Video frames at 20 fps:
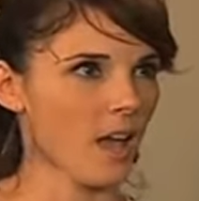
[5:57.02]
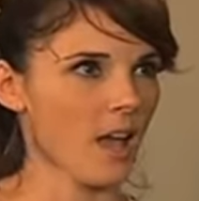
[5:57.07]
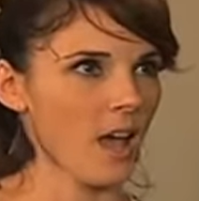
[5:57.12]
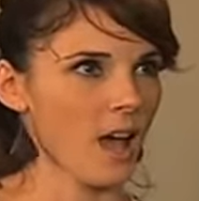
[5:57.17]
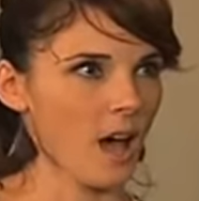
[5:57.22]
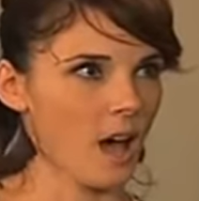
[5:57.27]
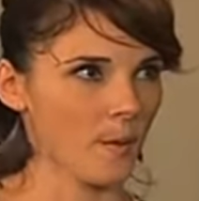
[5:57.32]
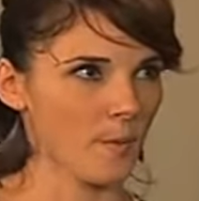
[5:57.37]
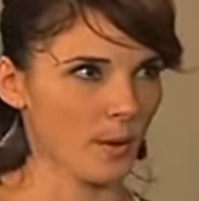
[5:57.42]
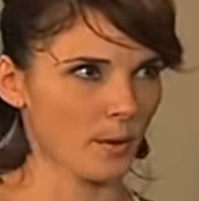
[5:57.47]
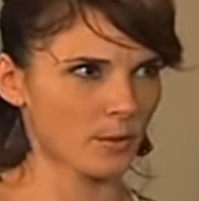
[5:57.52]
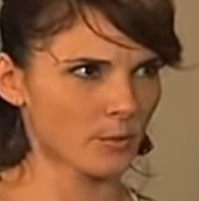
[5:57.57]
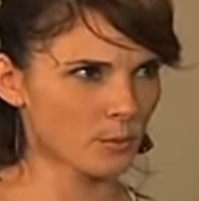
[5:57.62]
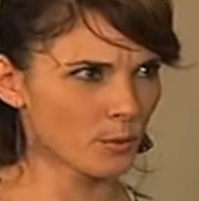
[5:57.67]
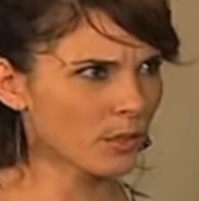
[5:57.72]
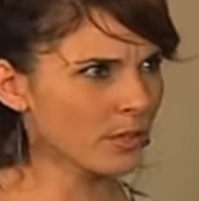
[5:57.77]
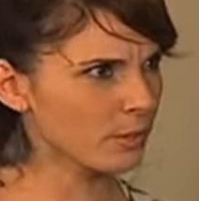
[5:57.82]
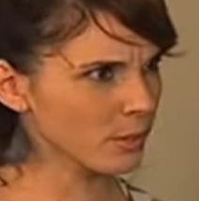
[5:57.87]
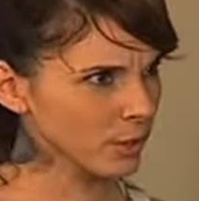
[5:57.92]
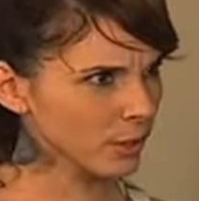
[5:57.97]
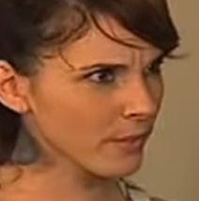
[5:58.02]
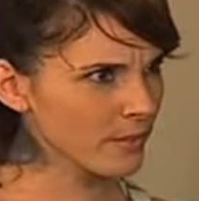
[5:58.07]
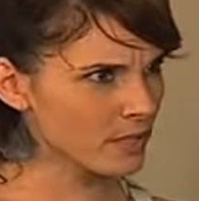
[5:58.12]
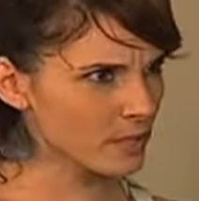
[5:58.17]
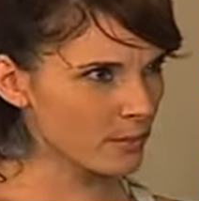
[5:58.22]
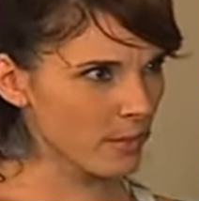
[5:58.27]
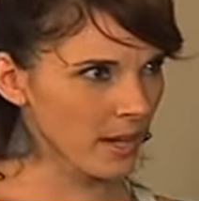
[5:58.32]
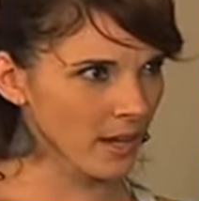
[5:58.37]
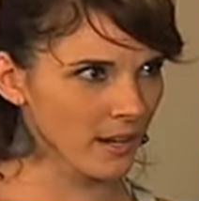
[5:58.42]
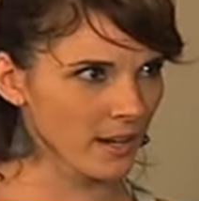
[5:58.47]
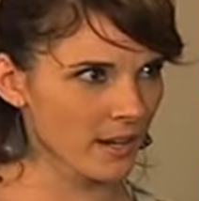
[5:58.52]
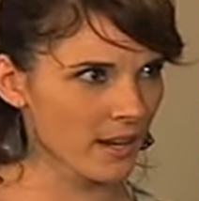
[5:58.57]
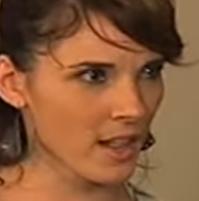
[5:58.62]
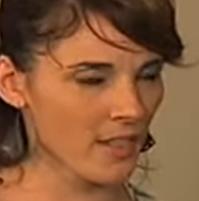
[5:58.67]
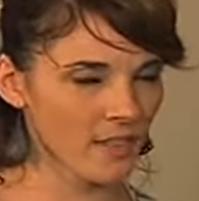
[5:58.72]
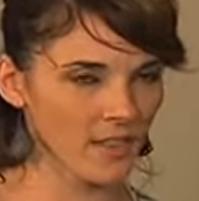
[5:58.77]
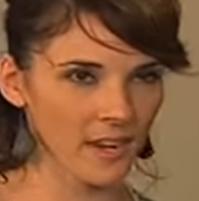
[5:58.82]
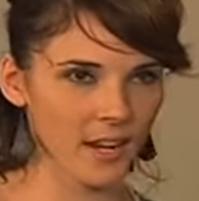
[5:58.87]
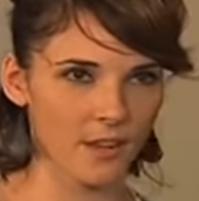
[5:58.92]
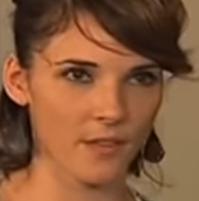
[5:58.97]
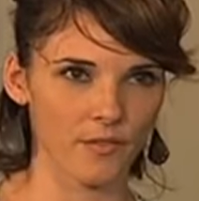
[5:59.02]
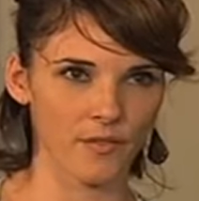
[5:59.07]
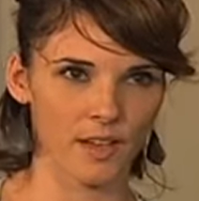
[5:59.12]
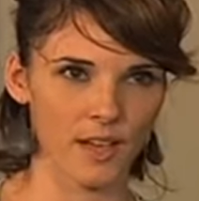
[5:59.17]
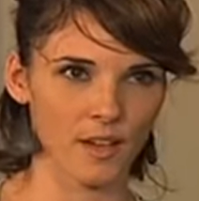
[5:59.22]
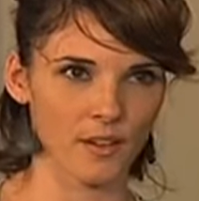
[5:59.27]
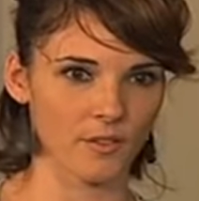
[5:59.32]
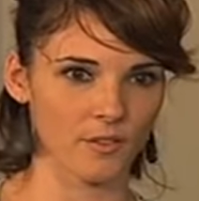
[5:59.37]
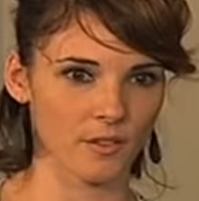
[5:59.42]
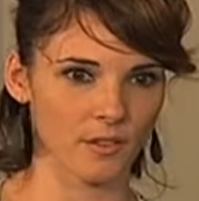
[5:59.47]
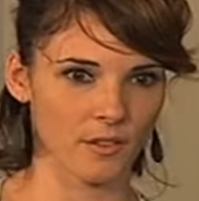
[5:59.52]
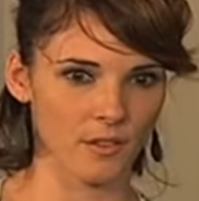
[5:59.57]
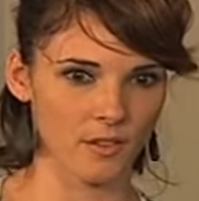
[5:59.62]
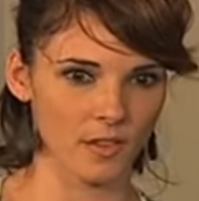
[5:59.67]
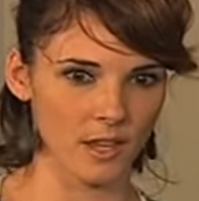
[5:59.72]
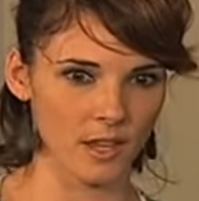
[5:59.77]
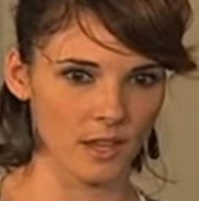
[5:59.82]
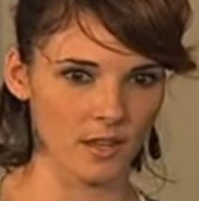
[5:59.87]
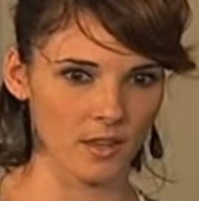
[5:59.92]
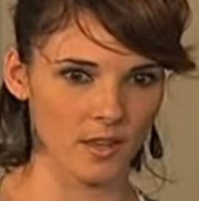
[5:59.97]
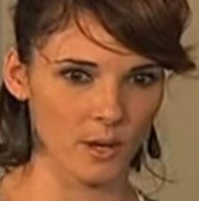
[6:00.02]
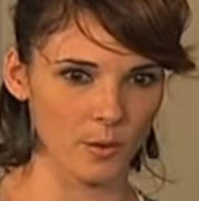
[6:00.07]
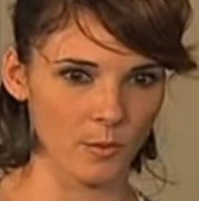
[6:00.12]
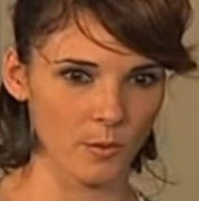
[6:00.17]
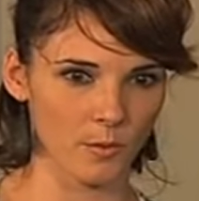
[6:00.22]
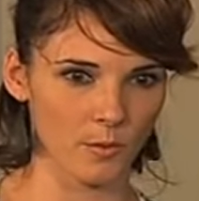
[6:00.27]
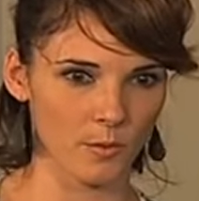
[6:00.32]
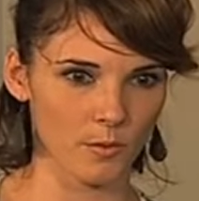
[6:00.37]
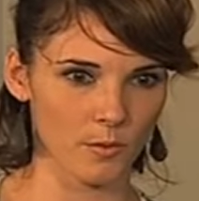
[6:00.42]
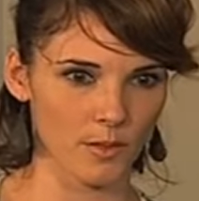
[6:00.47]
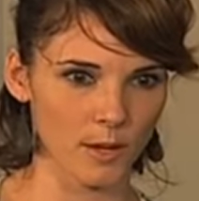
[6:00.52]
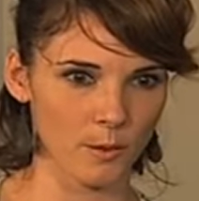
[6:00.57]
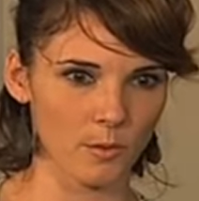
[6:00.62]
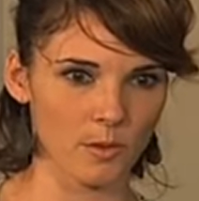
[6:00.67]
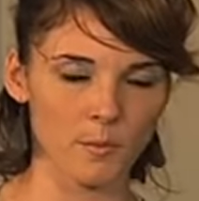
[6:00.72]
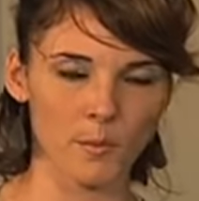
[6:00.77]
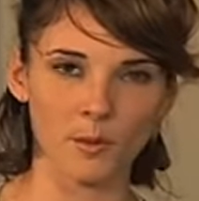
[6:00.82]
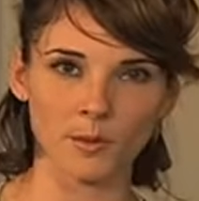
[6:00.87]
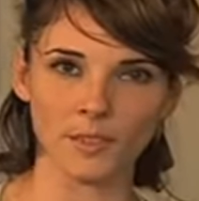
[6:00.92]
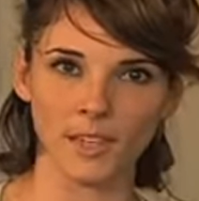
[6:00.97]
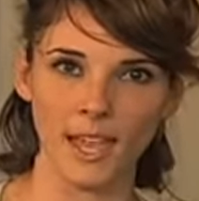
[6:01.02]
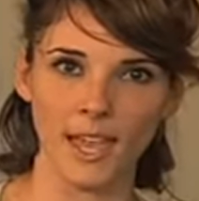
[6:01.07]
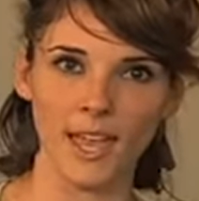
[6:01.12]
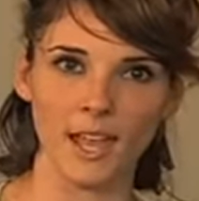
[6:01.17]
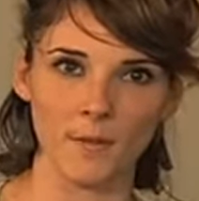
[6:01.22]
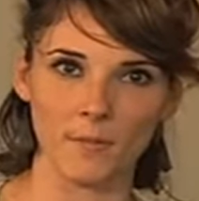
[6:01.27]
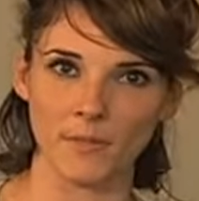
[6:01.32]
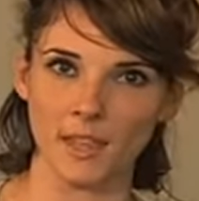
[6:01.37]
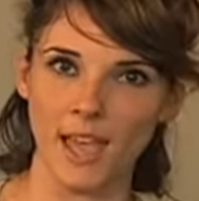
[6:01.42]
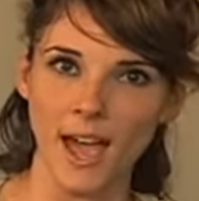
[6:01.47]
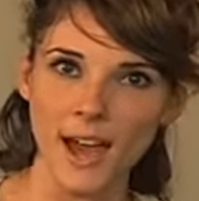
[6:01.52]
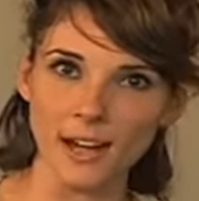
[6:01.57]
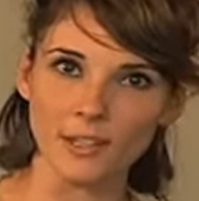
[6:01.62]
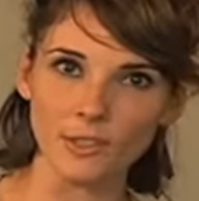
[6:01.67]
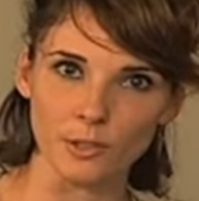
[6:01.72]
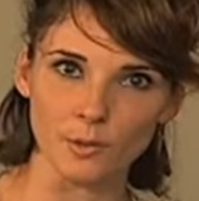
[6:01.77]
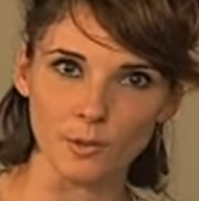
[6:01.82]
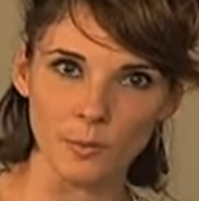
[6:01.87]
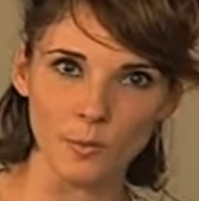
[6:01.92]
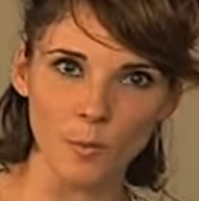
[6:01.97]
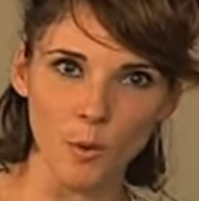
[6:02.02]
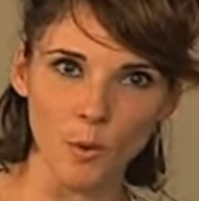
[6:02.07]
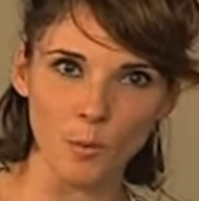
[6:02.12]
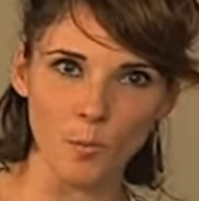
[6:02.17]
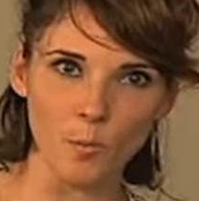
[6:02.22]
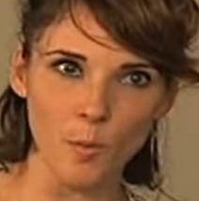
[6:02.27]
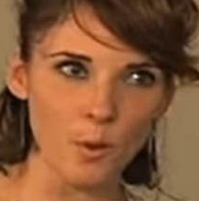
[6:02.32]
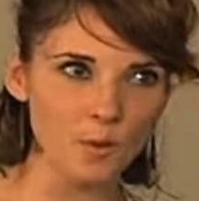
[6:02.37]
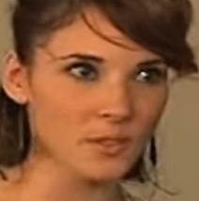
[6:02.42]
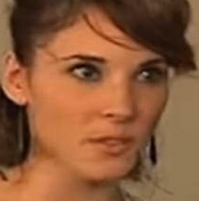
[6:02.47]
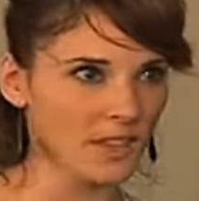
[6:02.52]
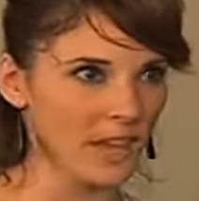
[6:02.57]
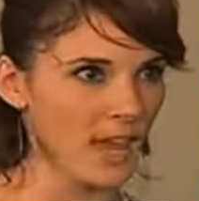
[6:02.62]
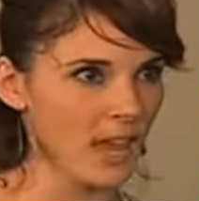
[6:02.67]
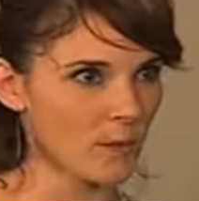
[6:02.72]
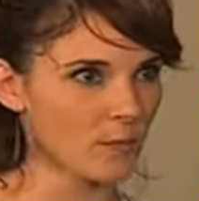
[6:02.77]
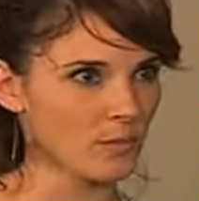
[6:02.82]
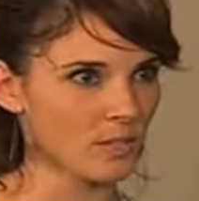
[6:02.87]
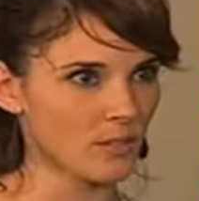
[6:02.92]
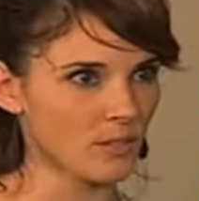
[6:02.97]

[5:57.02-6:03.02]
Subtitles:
I was really nervous about it, and then I found that they were the most game. The actors were most game to